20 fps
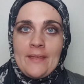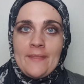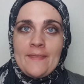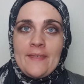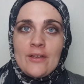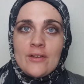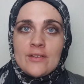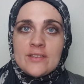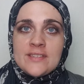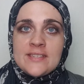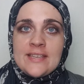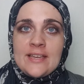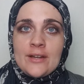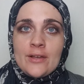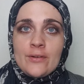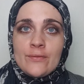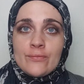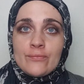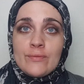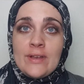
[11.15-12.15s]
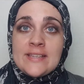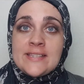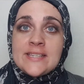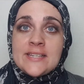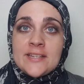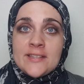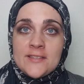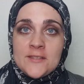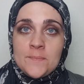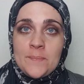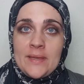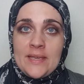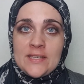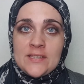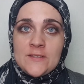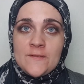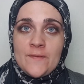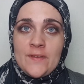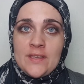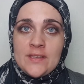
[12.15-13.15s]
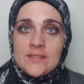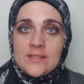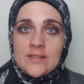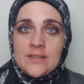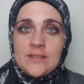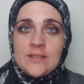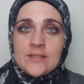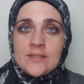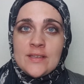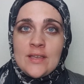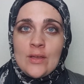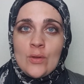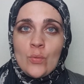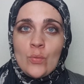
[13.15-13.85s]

They're a set of residence-based visas,